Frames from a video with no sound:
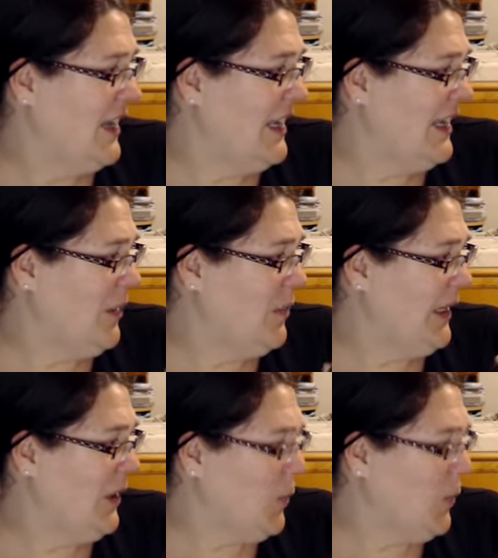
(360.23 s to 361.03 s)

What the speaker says: And I'm like,